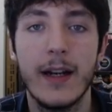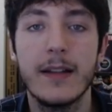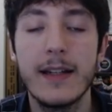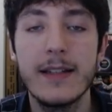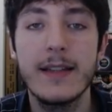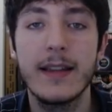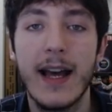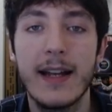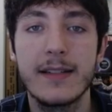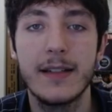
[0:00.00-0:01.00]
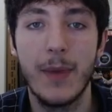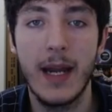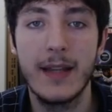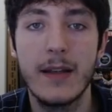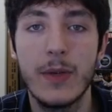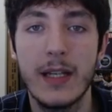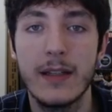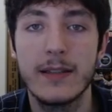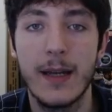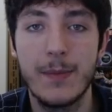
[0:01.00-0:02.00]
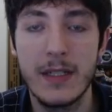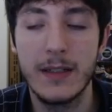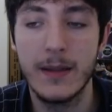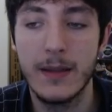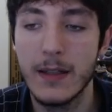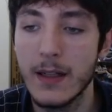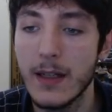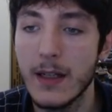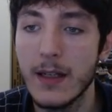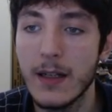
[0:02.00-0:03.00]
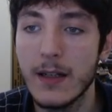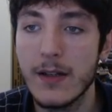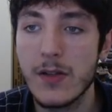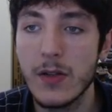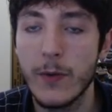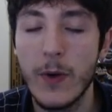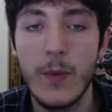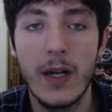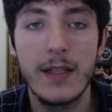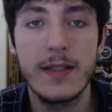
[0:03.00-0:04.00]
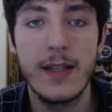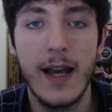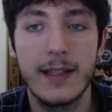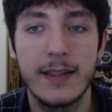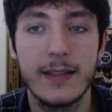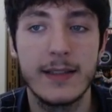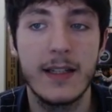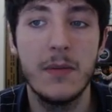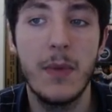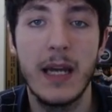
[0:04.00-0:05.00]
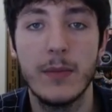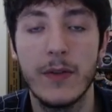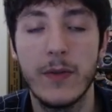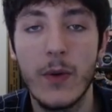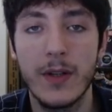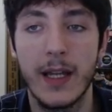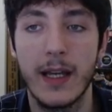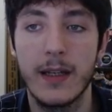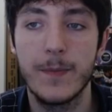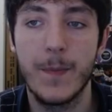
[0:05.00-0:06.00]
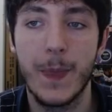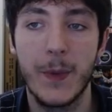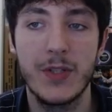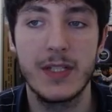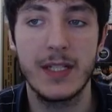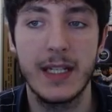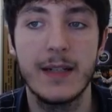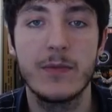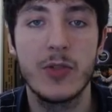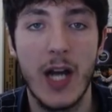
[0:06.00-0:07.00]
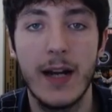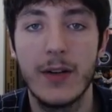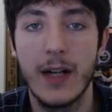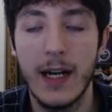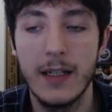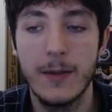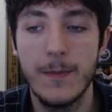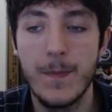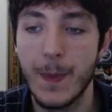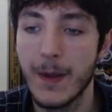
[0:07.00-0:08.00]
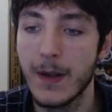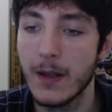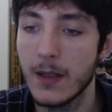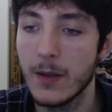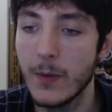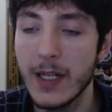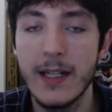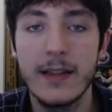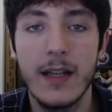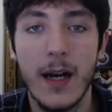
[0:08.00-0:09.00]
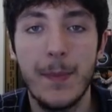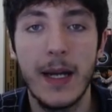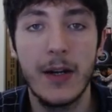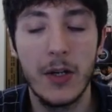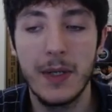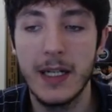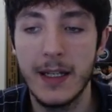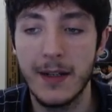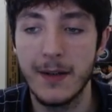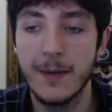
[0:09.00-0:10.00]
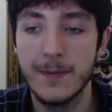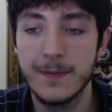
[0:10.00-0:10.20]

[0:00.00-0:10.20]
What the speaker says: That is the last command that we had typed in. So if we wanted to access the command before that, which is a get child item, we could hit the up arrow again.